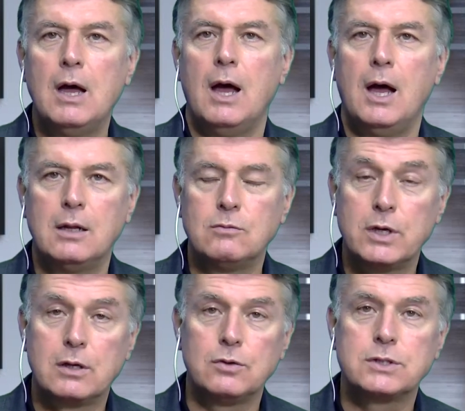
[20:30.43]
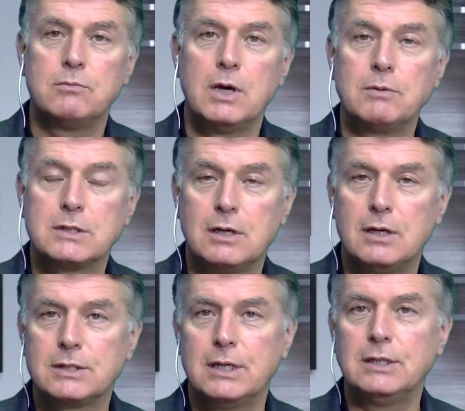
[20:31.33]
and we can also maybe start
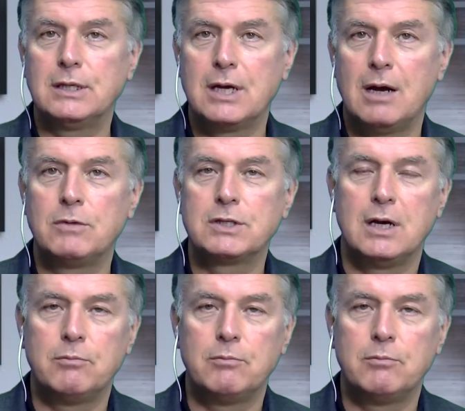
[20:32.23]
sending cameras out.